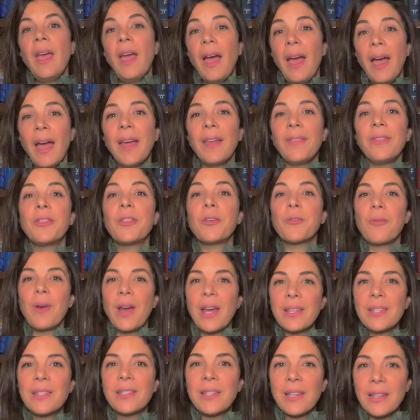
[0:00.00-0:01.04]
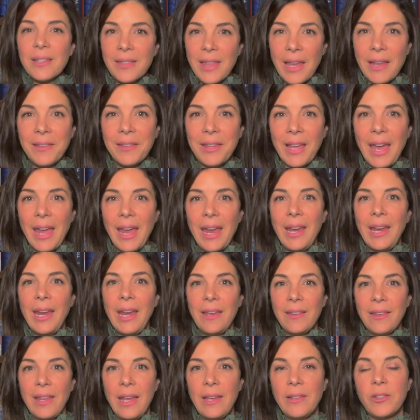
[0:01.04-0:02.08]
And the rest, as they say,
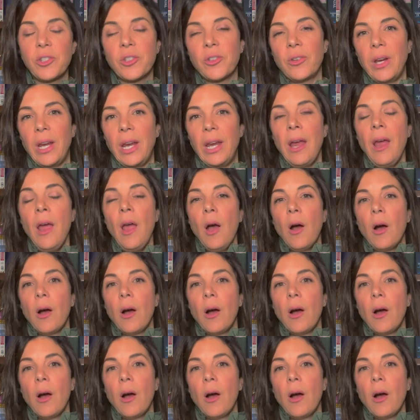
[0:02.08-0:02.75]
is history.